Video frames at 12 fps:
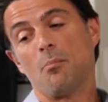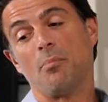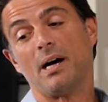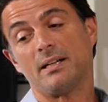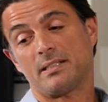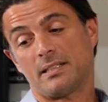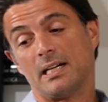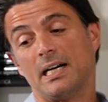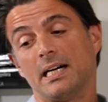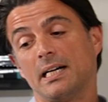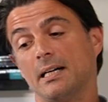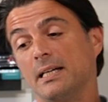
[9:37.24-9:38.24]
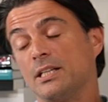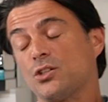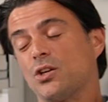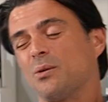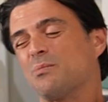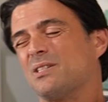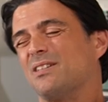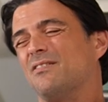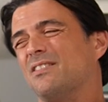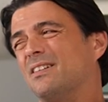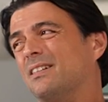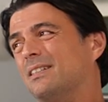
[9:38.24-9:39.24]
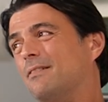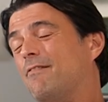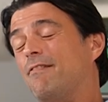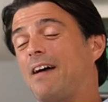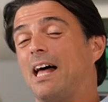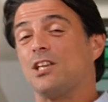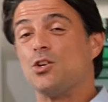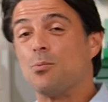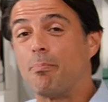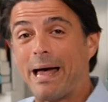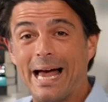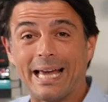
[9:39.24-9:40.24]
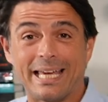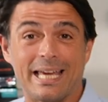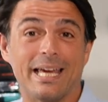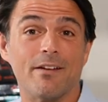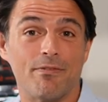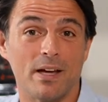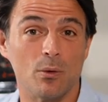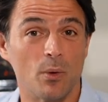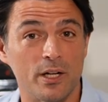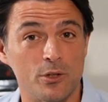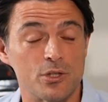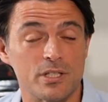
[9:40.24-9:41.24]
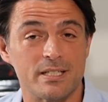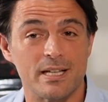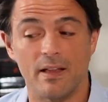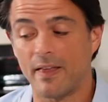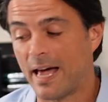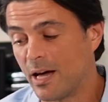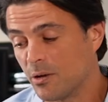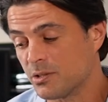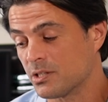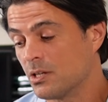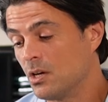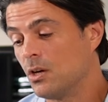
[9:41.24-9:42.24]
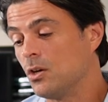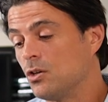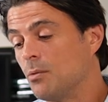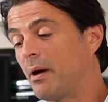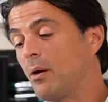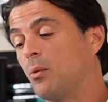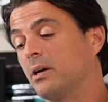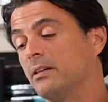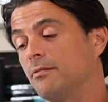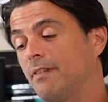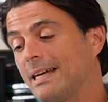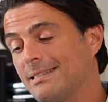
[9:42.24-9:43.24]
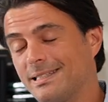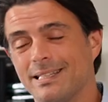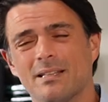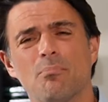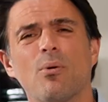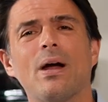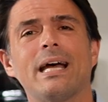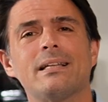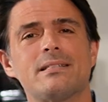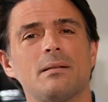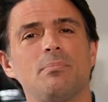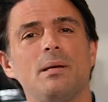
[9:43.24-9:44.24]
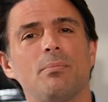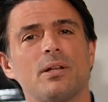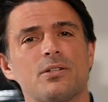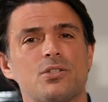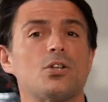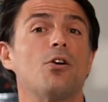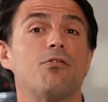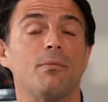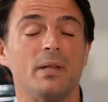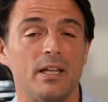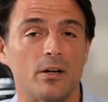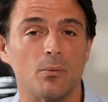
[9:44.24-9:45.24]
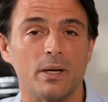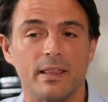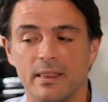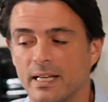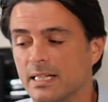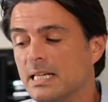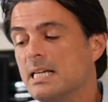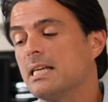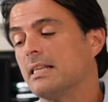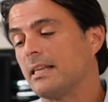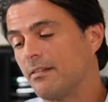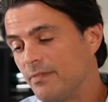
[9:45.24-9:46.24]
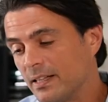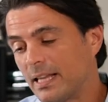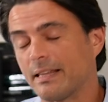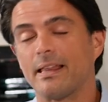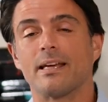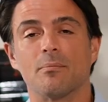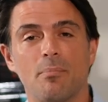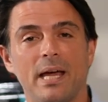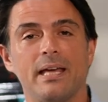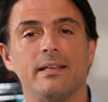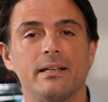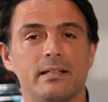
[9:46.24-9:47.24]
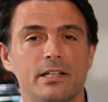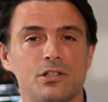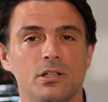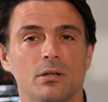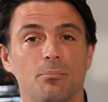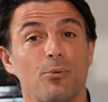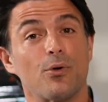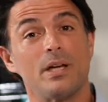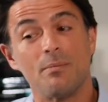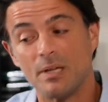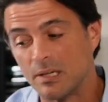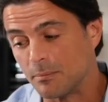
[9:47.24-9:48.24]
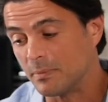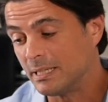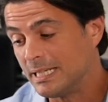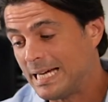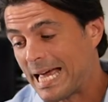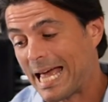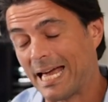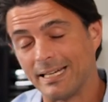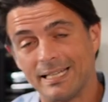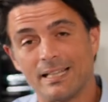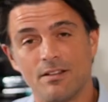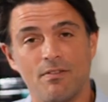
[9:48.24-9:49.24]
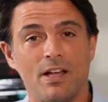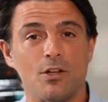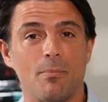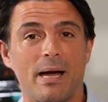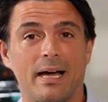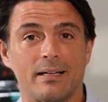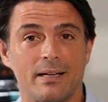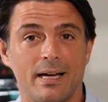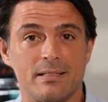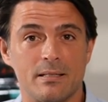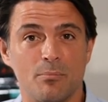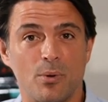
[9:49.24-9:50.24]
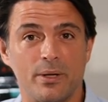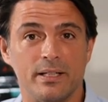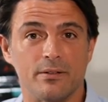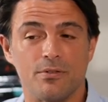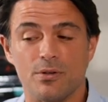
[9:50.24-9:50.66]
but uh, in terms of value back, if and when you should sell the house, you might want to invest in the brands that people are so familiar with that they feel like they can pay the additional premium and get the value back at some point in the